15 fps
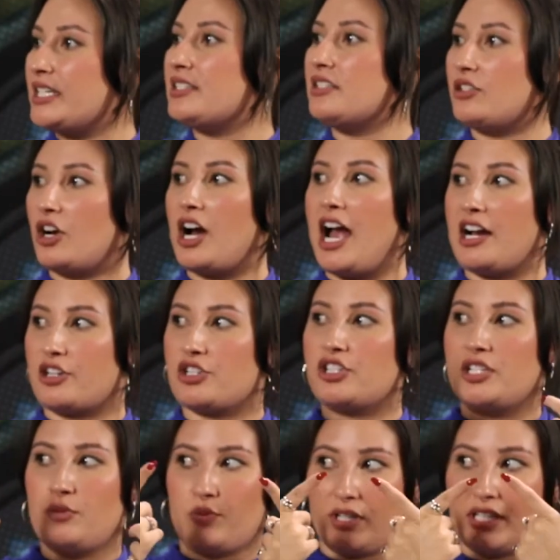places are
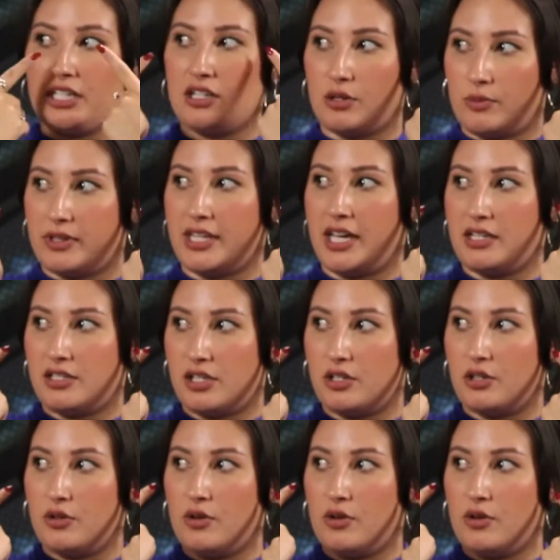actually really good with that too.